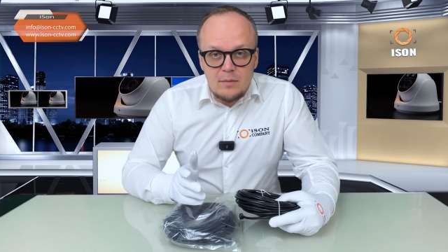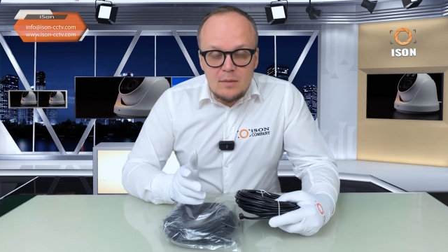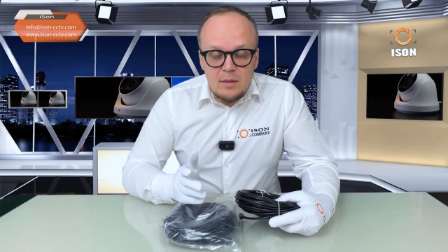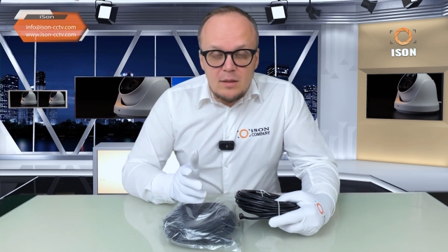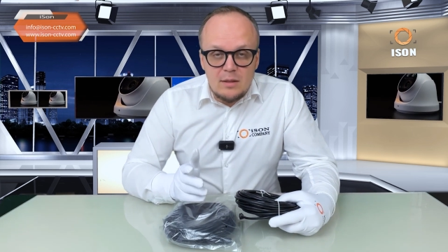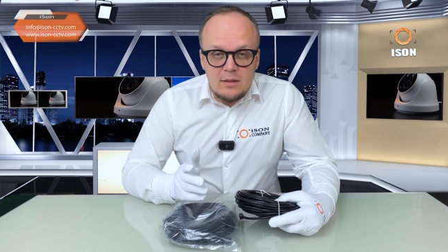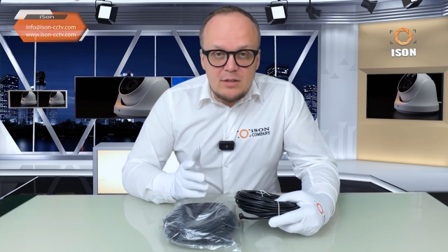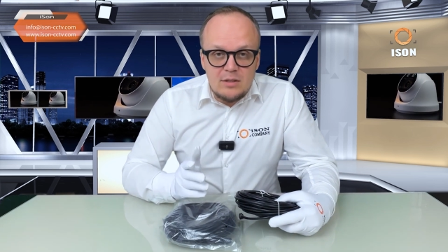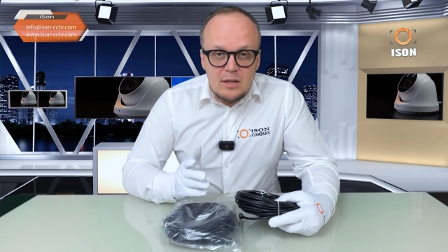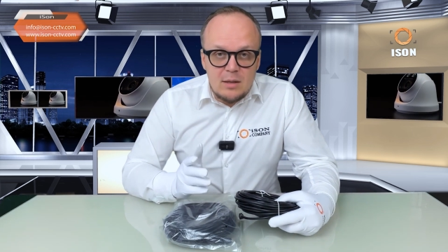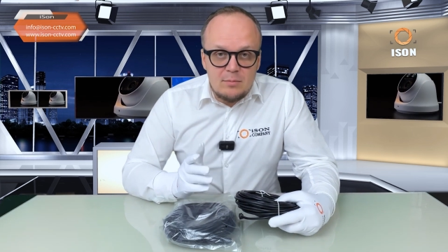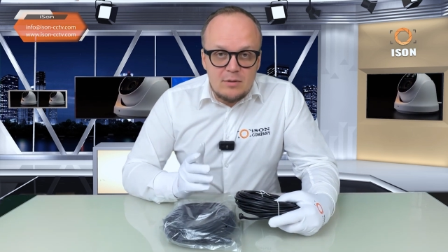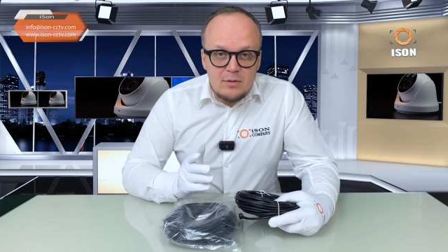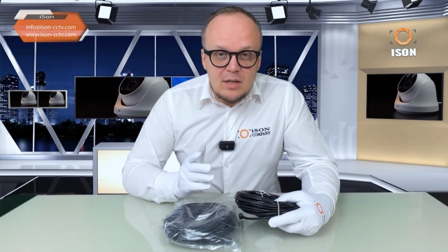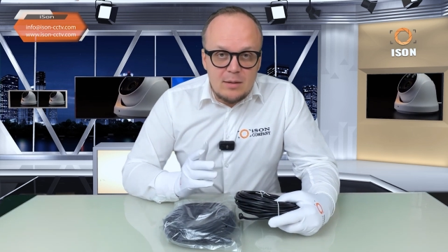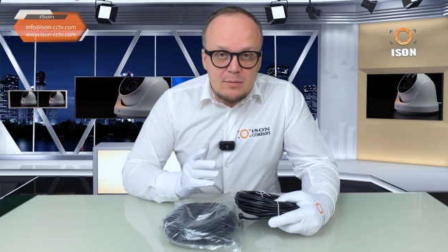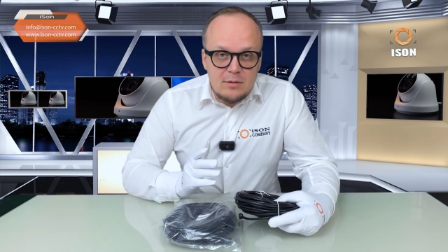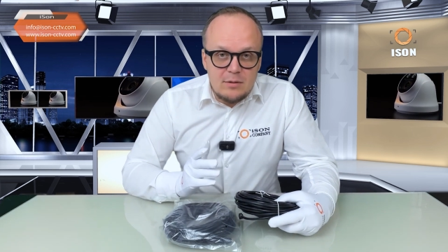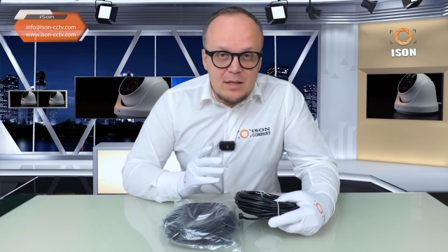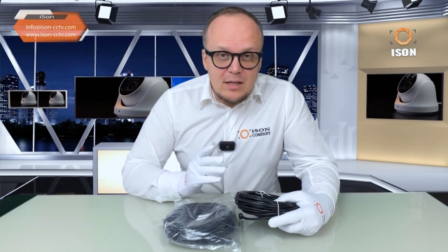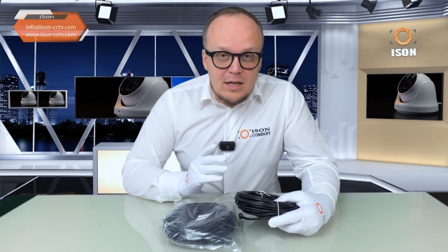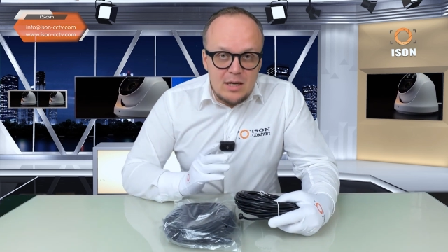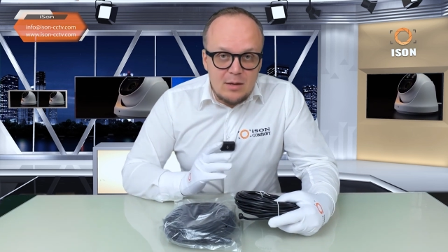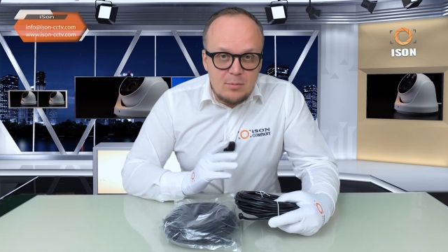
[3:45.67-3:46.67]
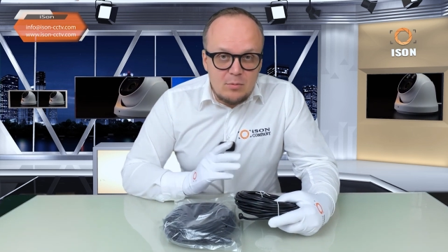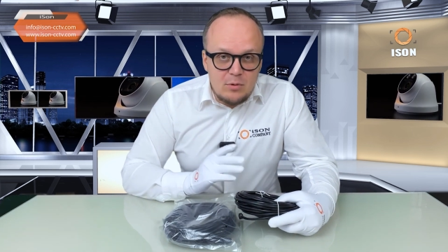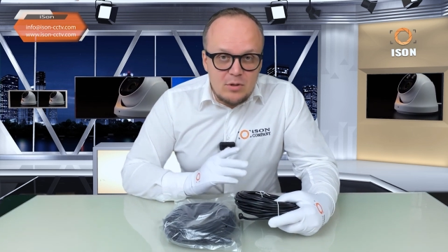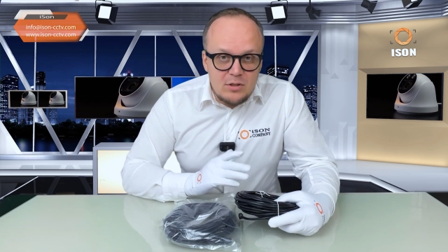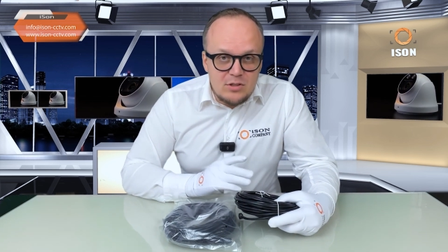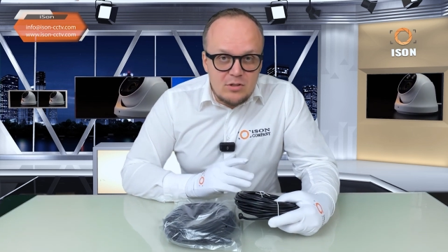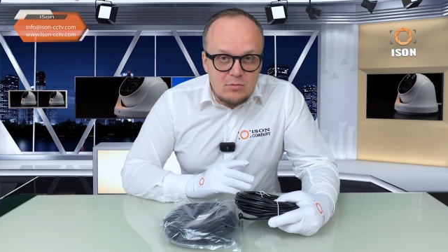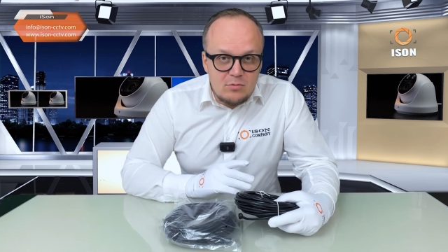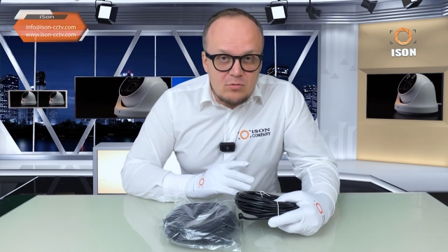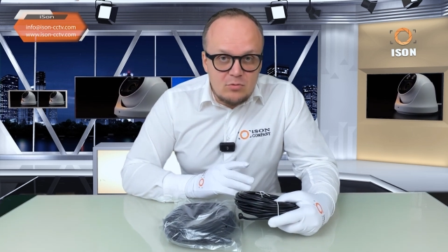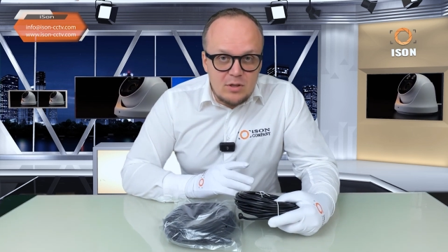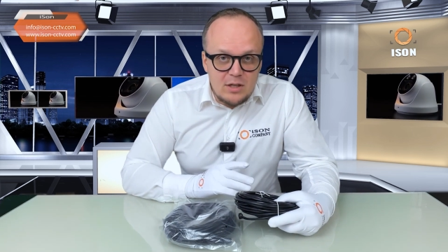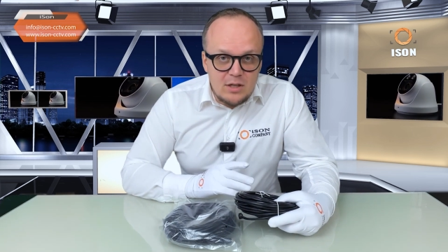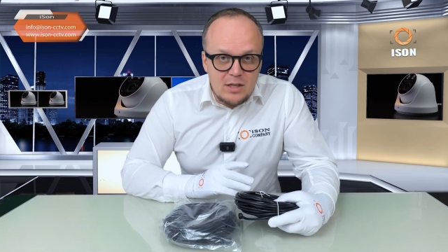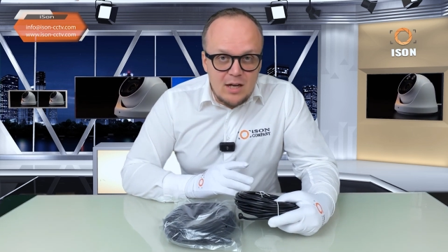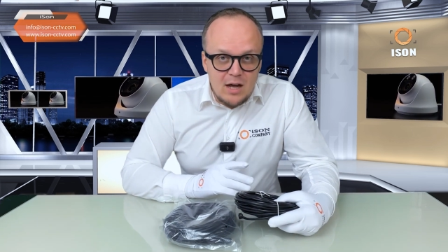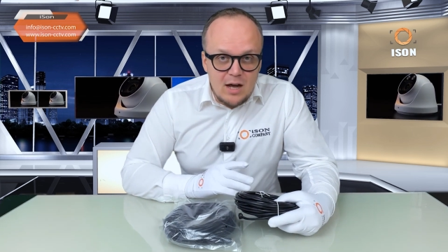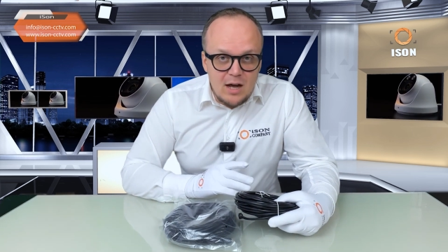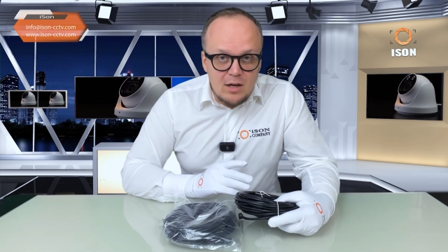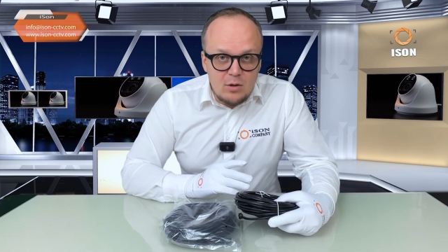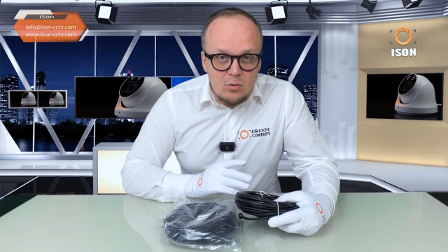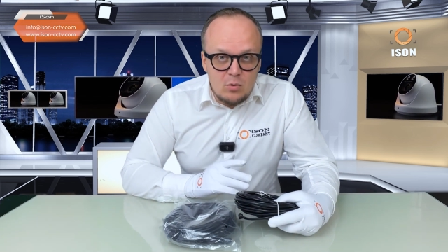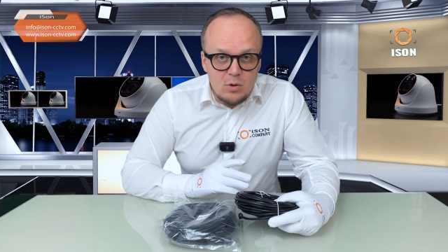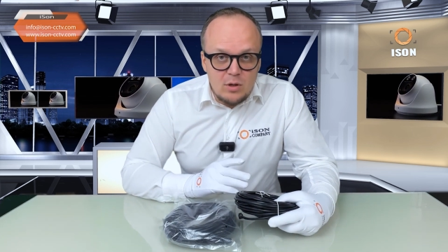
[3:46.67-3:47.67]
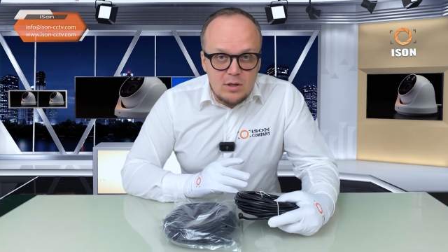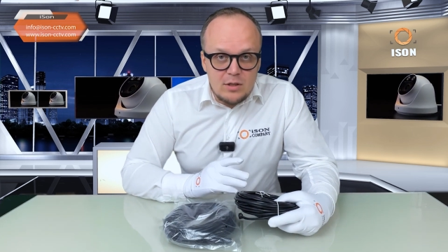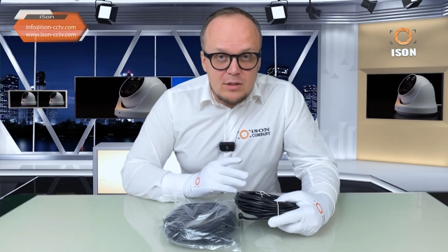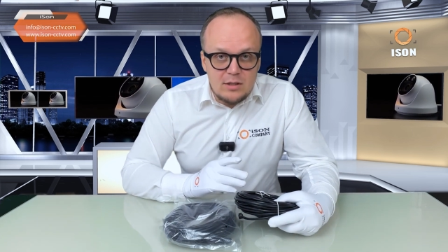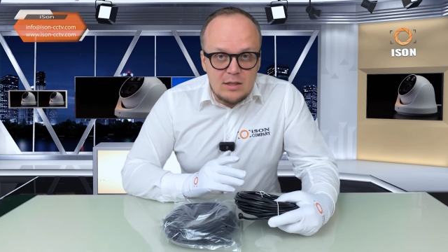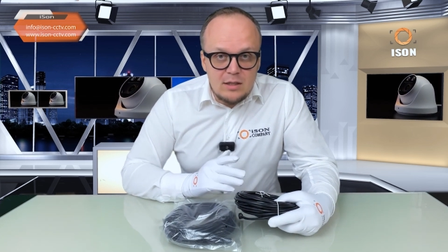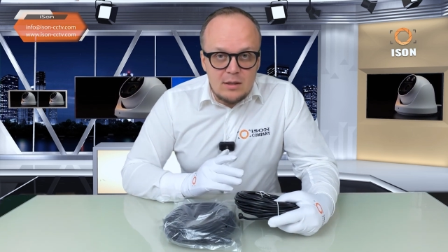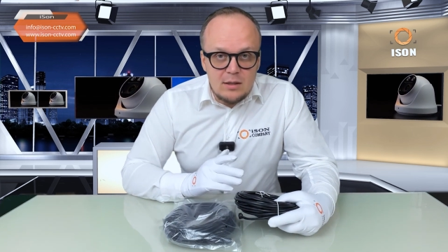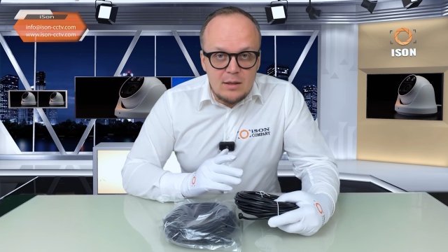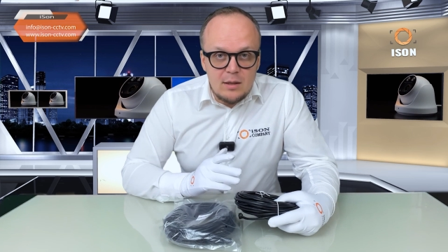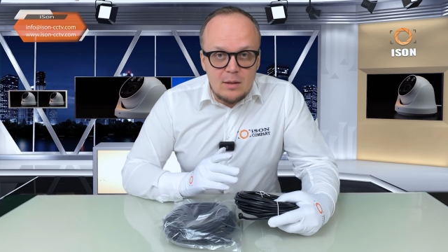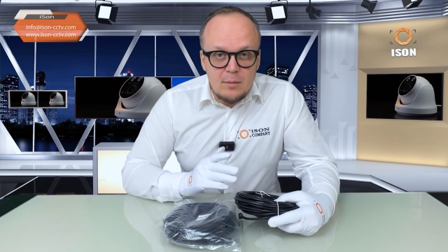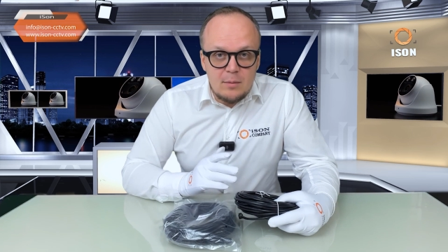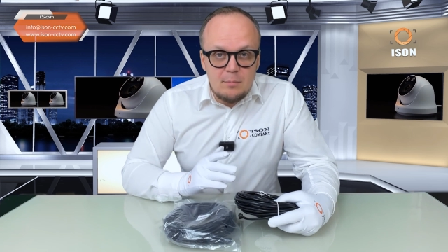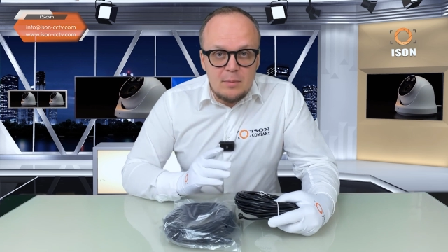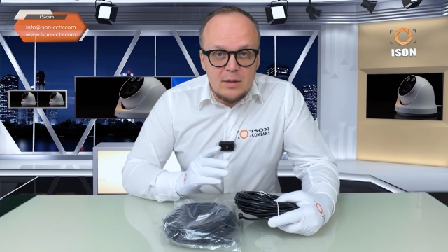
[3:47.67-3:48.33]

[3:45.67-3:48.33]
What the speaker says: Sometimes the cable is of really high quality,